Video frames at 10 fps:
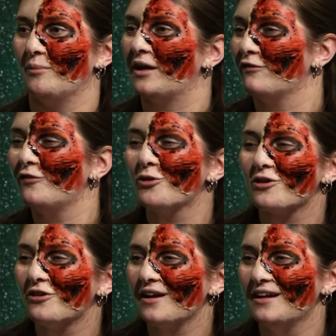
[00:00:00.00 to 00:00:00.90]

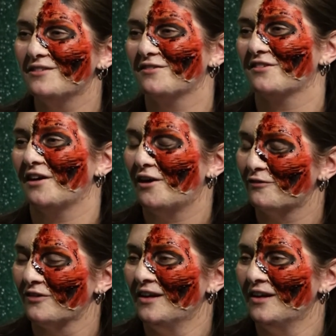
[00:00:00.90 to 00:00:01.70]
metaphorical kind of stuff.